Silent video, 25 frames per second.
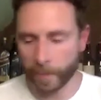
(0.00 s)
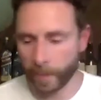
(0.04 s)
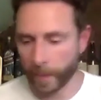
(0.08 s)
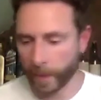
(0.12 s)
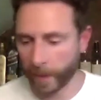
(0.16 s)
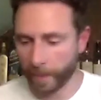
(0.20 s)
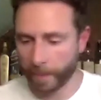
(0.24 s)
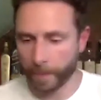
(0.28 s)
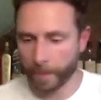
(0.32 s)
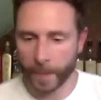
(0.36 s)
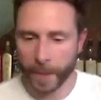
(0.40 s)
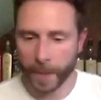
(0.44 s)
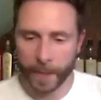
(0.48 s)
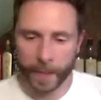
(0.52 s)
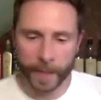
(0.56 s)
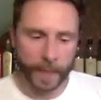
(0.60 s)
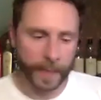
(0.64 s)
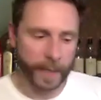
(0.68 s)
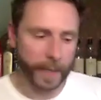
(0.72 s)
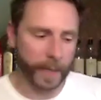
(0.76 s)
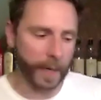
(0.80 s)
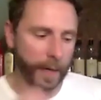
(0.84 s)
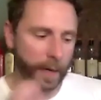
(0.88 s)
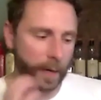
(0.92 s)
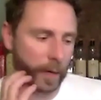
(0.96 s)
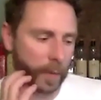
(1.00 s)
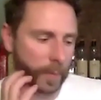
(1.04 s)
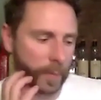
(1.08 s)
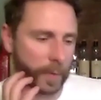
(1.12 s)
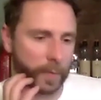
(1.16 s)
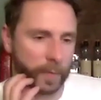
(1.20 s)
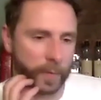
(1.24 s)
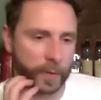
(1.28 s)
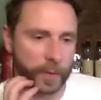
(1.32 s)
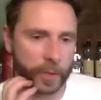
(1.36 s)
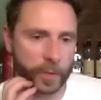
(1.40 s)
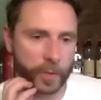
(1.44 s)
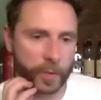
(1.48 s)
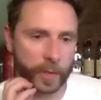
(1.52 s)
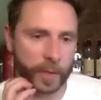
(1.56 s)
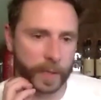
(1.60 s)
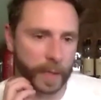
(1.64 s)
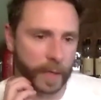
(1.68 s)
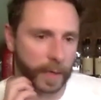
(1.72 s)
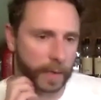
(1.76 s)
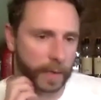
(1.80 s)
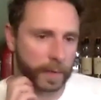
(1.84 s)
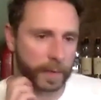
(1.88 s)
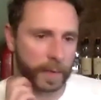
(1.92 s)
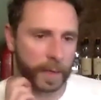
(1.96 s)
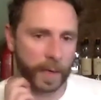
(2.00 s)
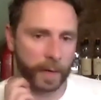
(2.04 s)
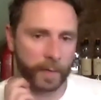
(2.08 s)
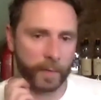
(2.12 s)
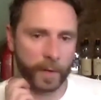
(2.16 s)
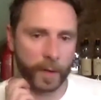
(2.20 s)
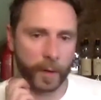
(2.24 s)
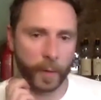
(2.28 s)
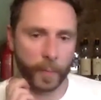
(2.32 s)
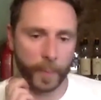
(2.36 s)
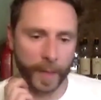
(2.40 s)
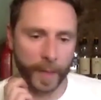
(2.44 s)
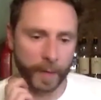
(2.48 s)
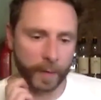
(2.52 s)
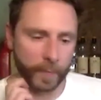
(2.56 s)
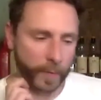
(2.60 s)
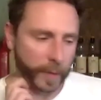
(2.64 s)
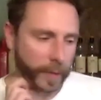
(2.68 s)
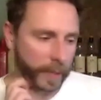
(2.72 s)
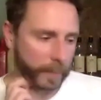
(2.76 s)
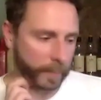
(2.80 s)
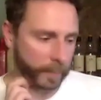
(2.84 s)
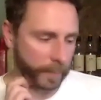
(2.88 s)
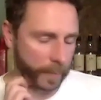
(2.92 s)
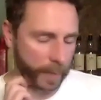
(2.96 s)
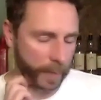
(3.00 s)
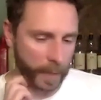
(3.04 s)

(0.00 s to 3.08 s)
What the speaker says: But yeah, I hope you've enjoyed that kind of little bit of it.